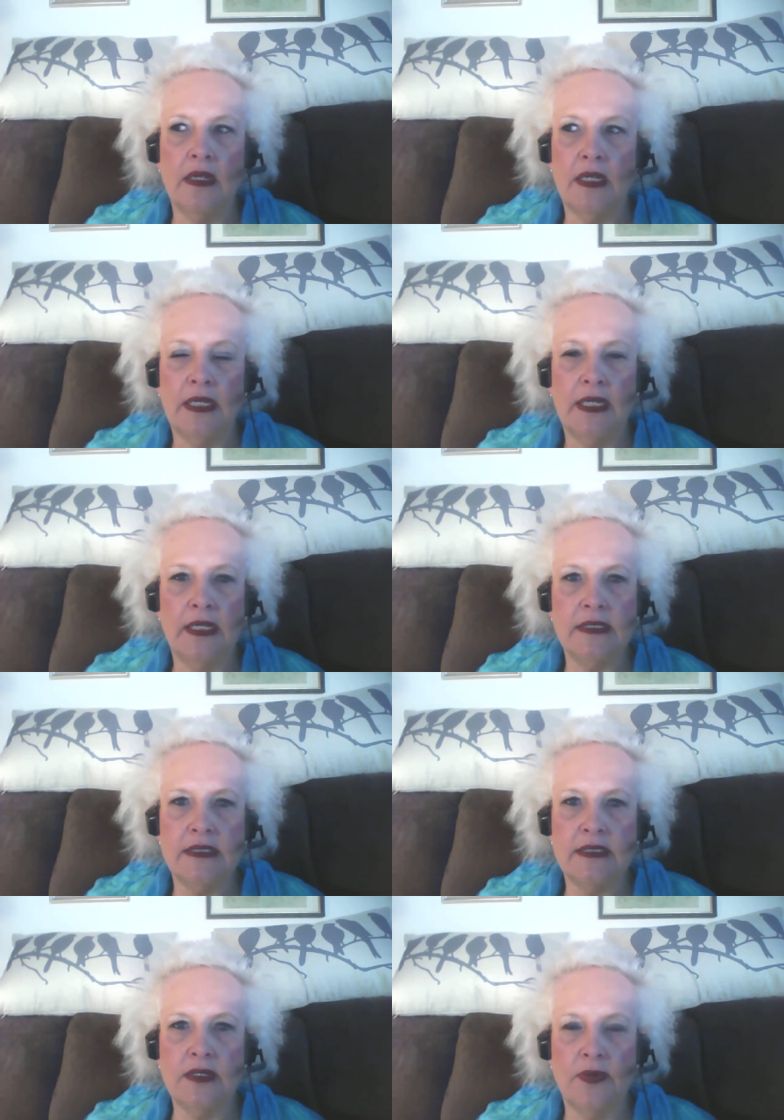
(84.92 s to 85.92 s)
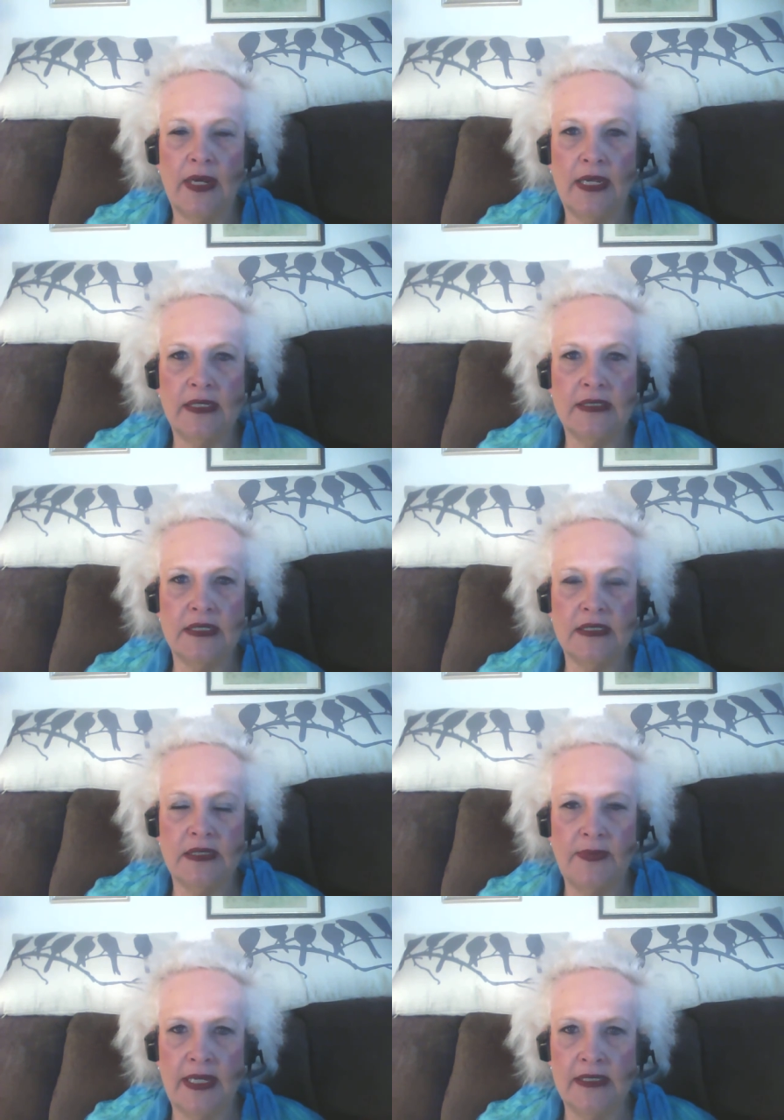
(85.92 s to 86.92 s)
his grace is
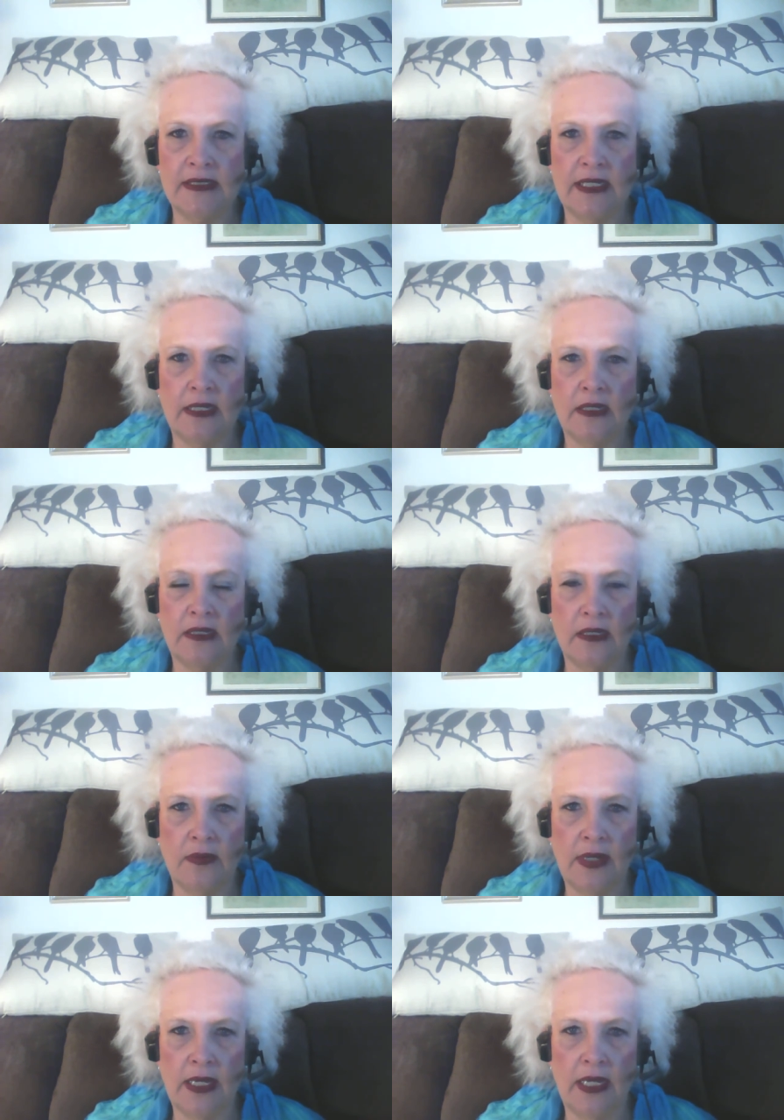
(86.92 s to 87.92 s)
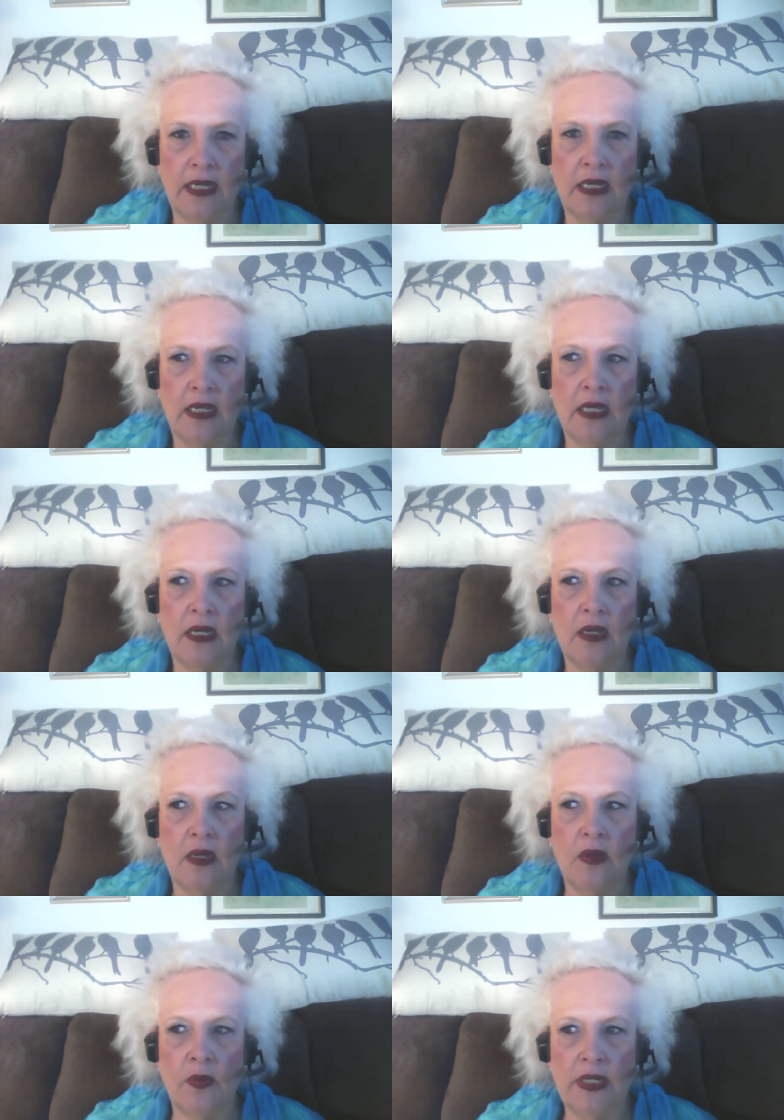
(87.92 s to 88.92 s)
amazing, okay?
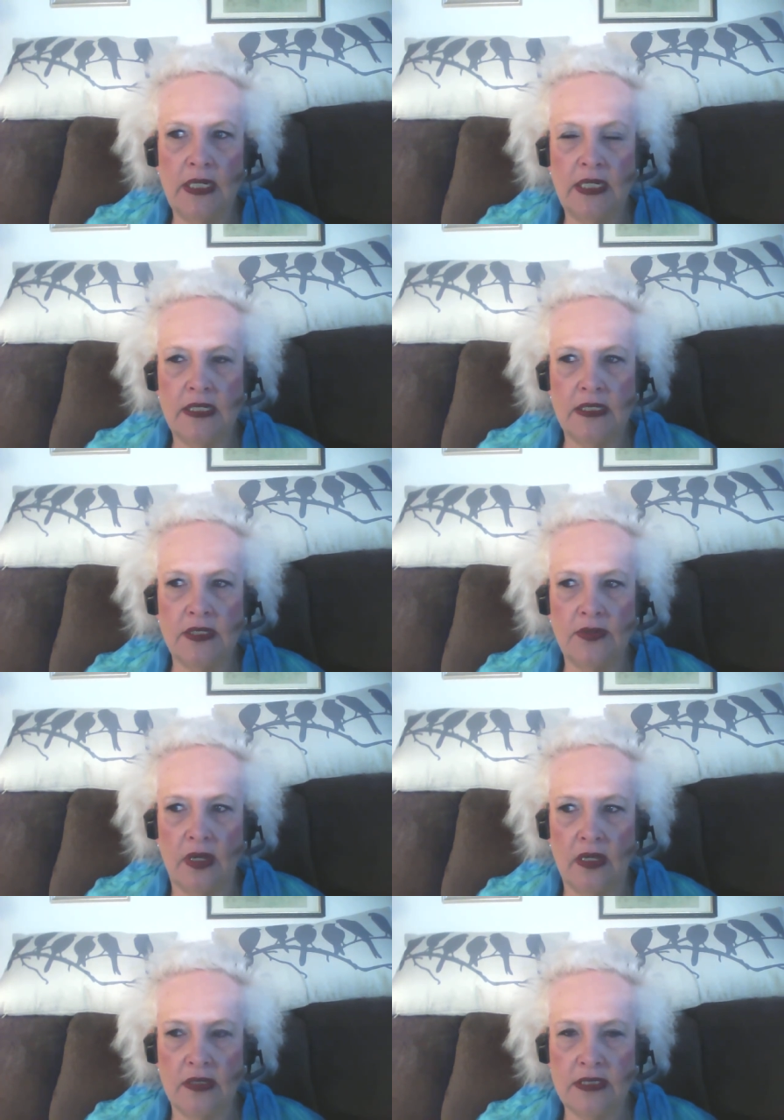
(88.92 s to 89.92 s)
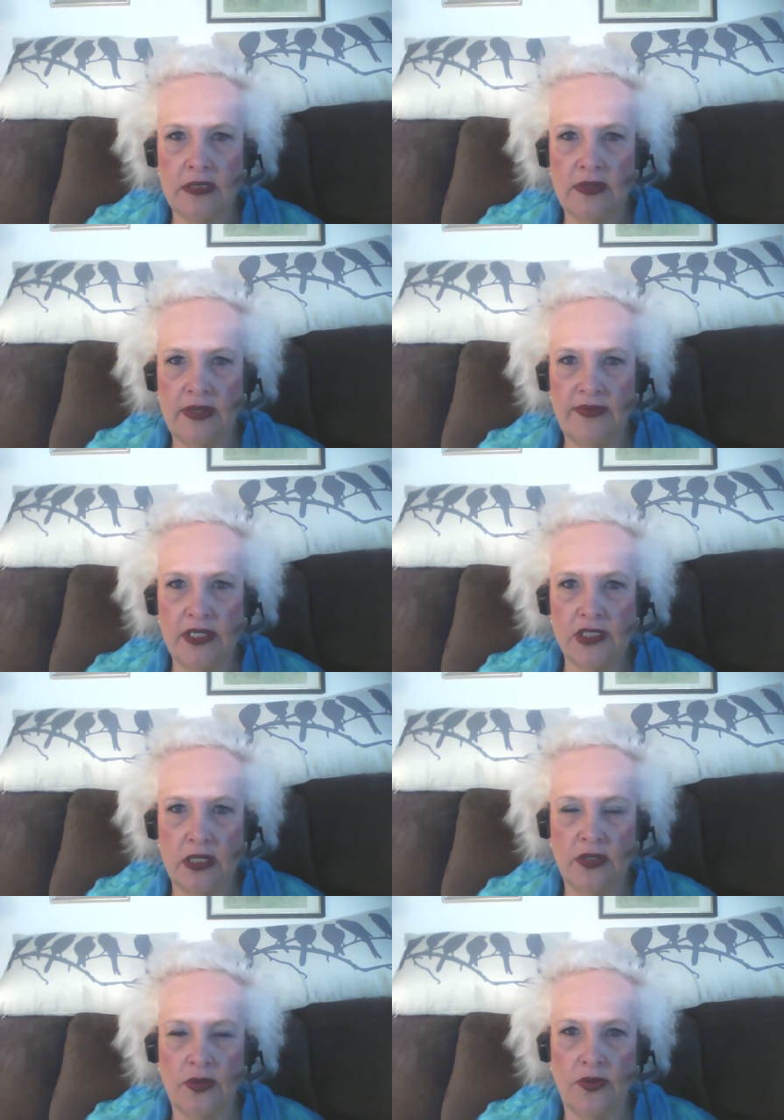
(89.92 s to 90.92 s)
We need to also give each
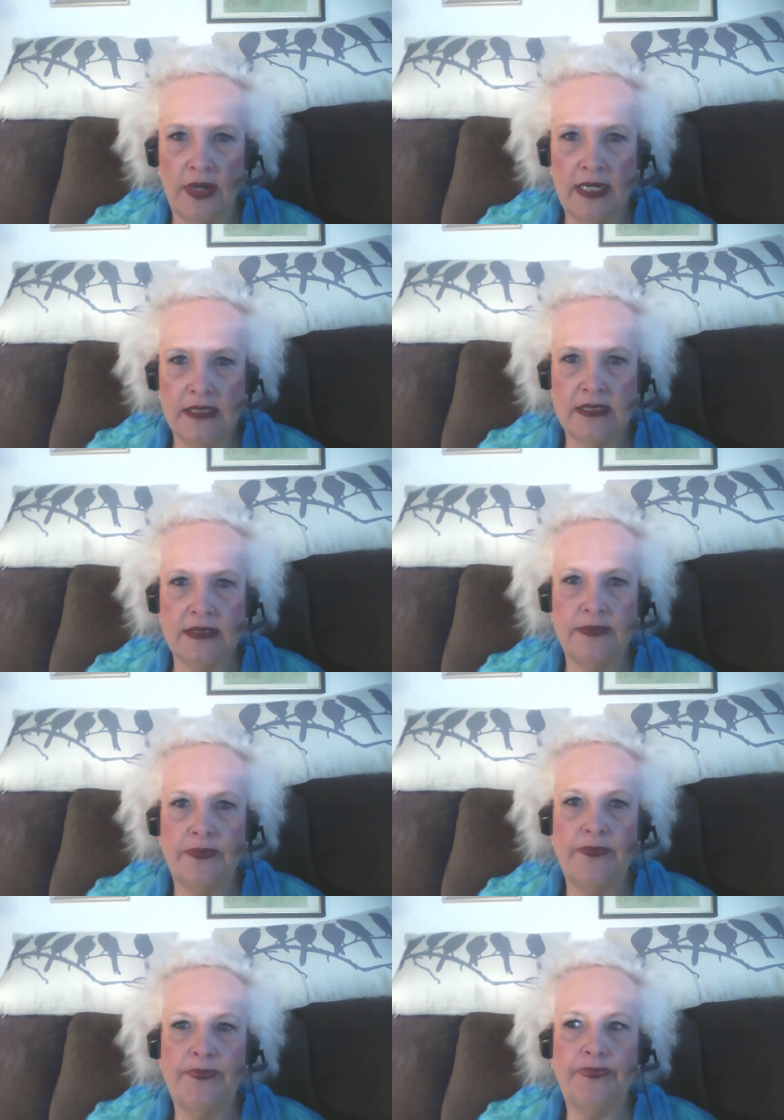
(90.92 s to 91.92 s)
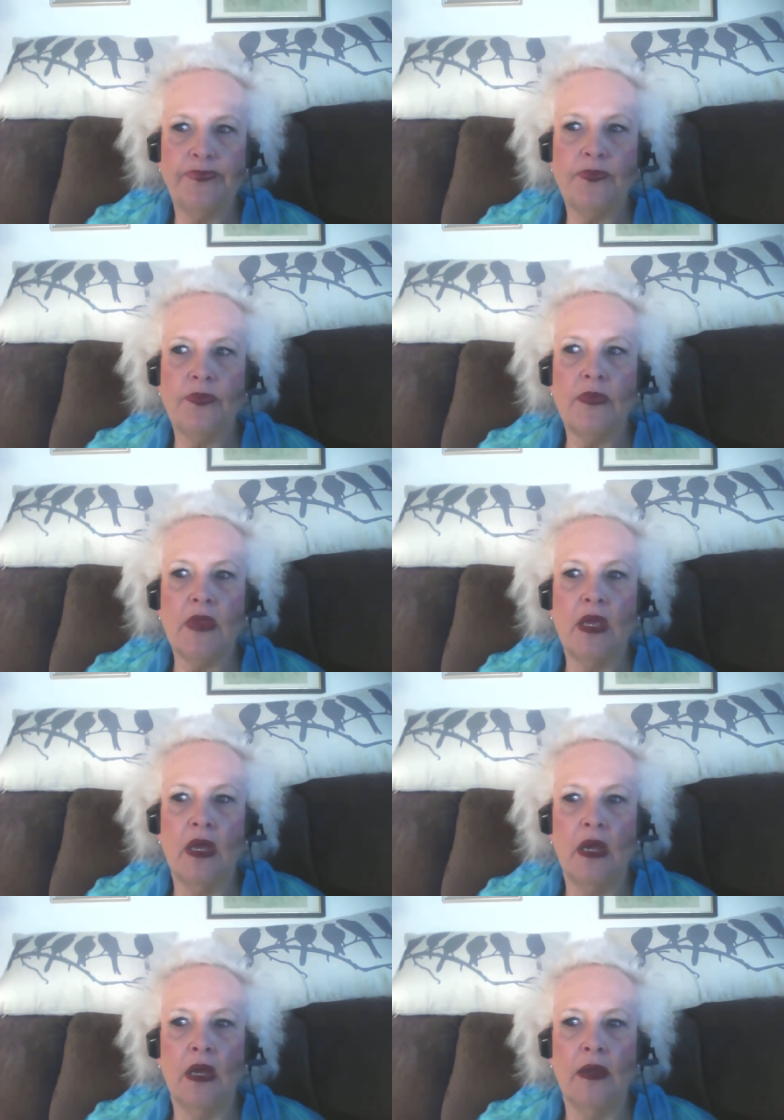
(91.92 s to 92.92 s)
other grace
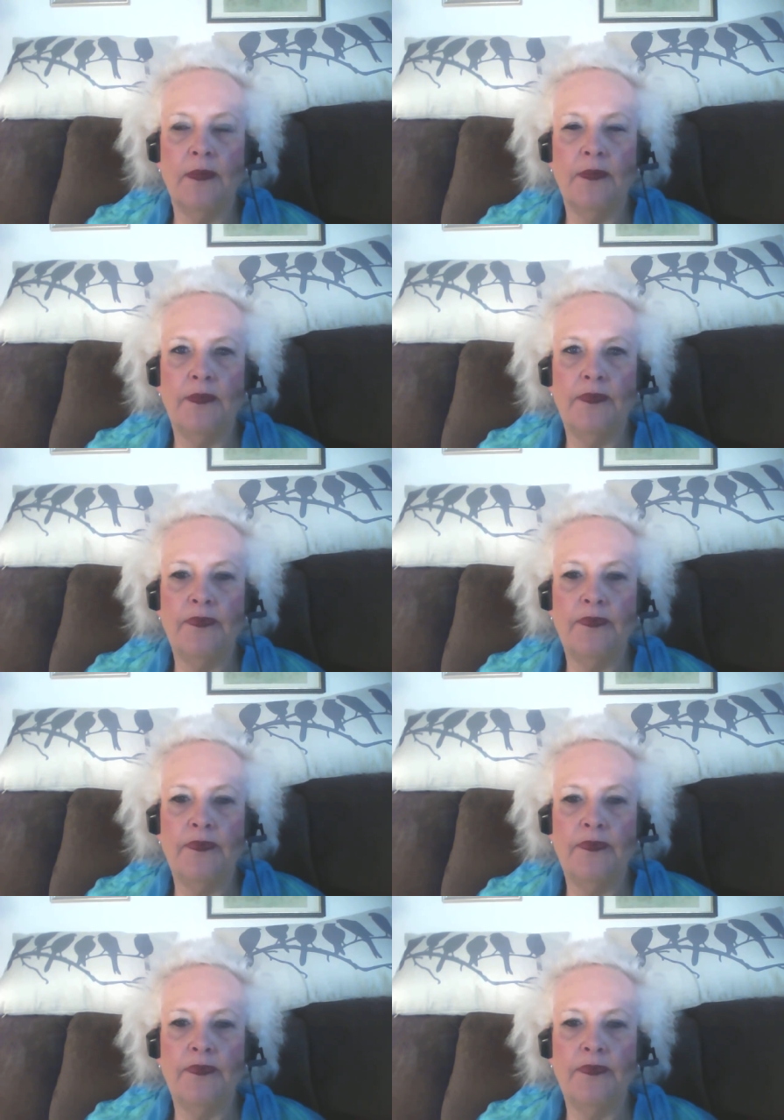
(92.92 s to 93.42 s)
um,